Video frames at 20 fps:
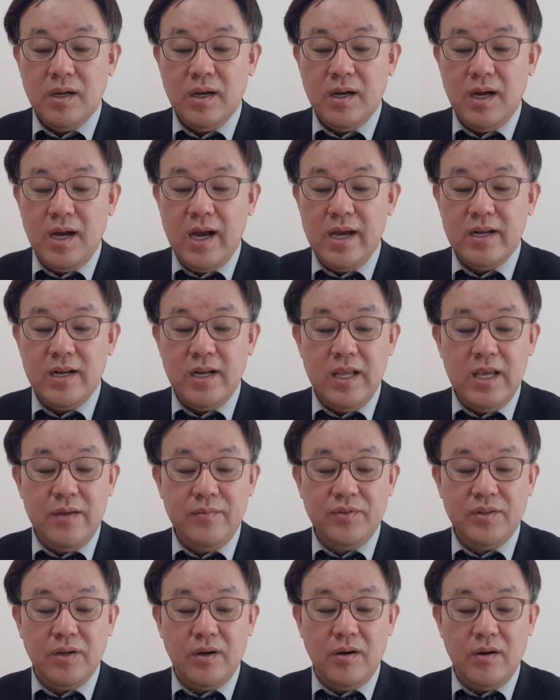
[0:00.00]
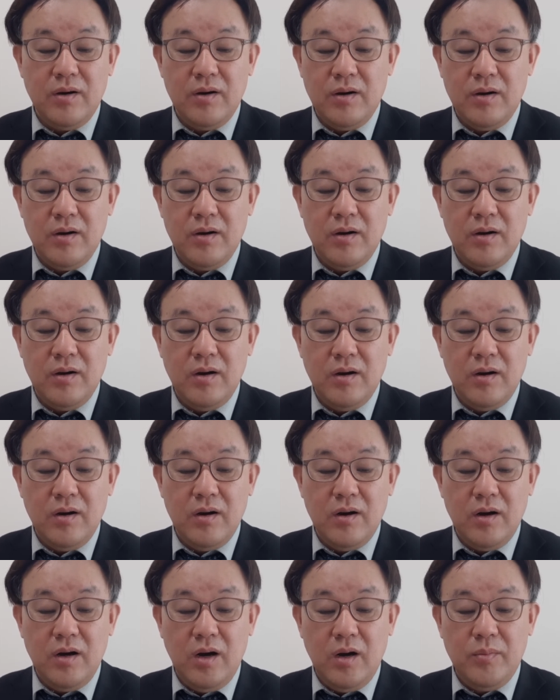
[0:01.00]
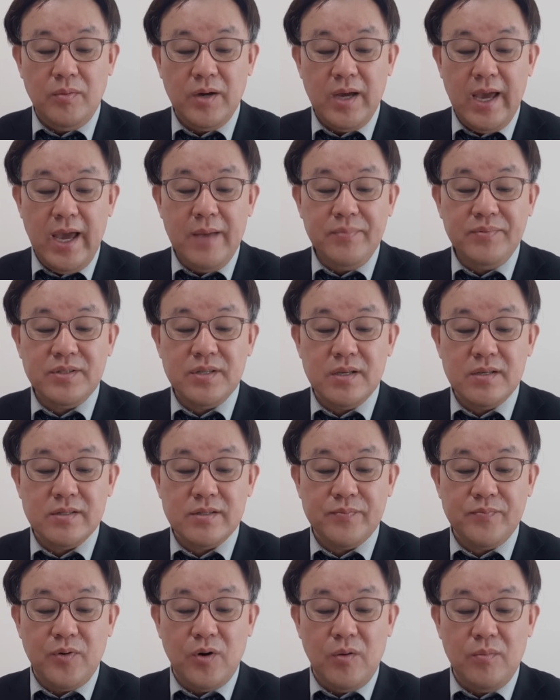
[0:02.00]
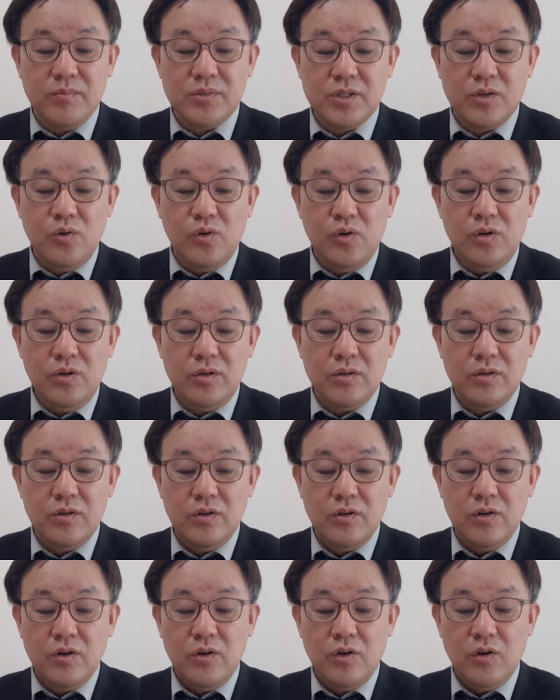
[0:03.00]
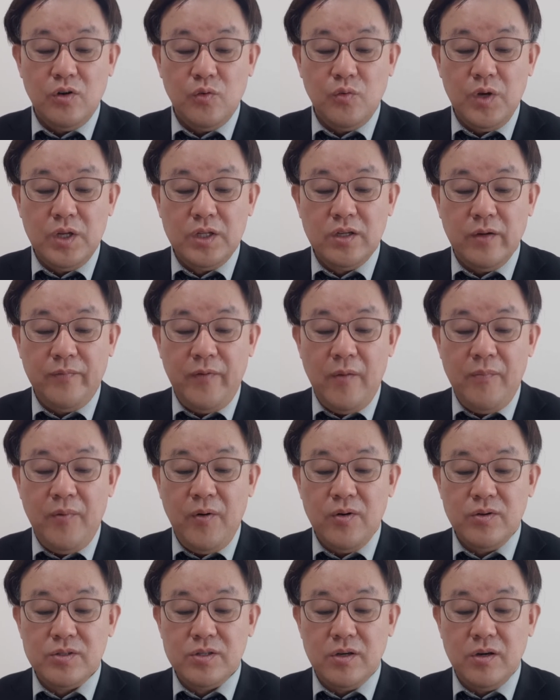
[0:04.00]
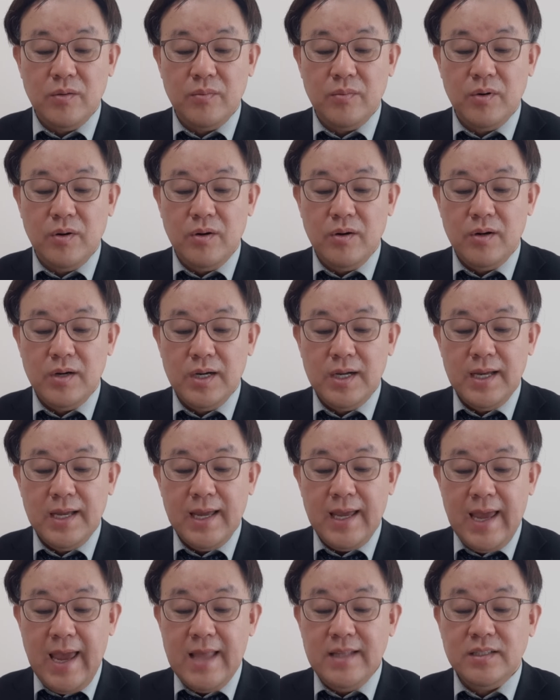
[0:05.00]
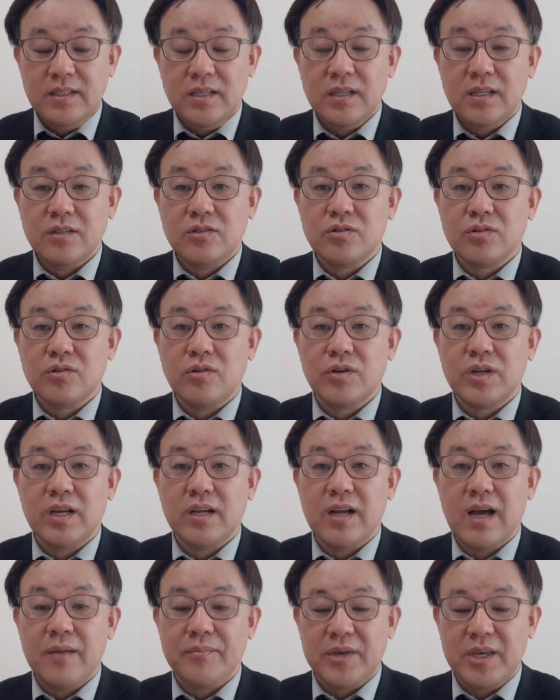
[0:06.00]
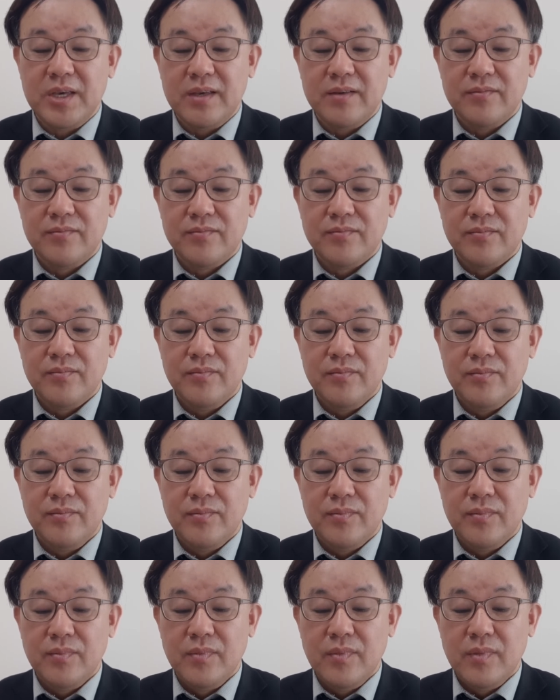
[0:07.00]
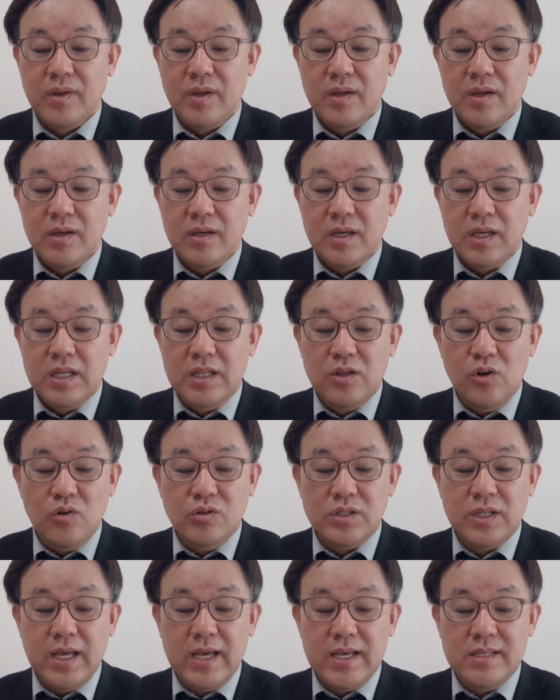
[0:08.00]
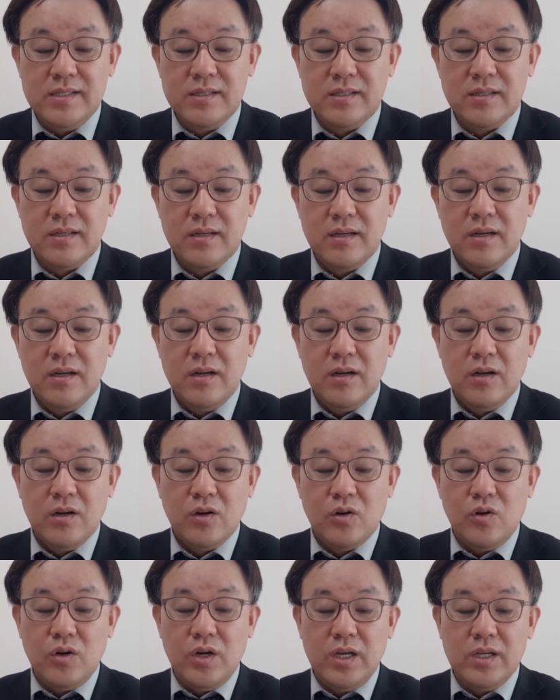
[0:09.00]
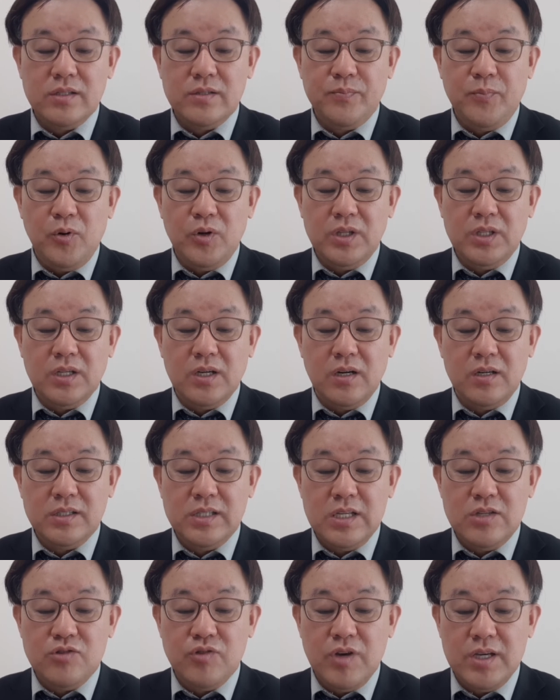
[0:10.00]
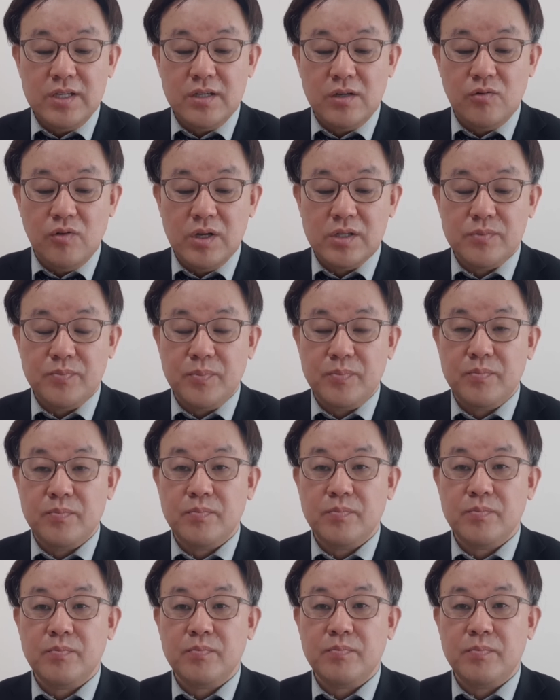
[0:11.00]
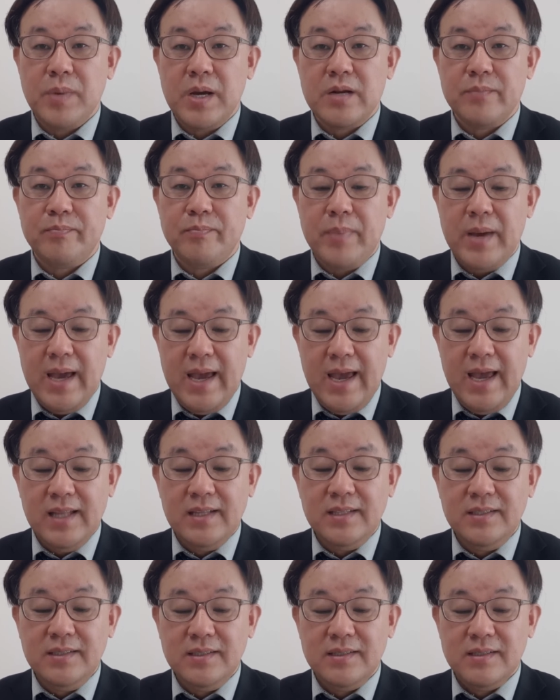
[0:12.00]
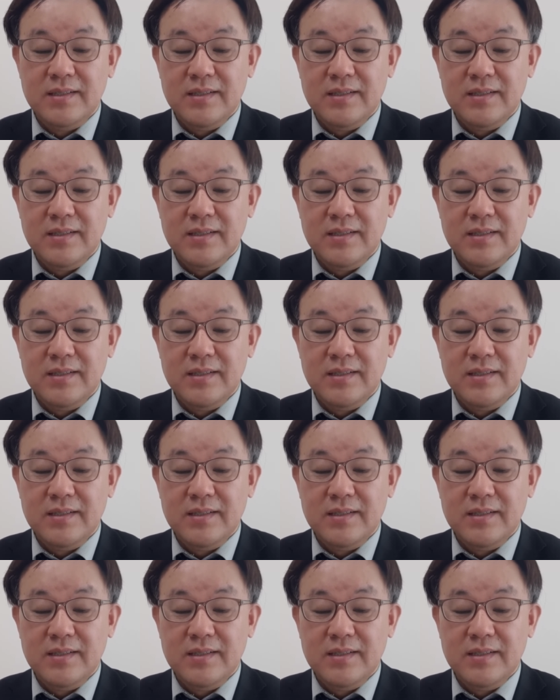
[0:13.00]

I lived of absence from school with the purpose of entering to Korean Army. In those days, Korea's political situation was very bad,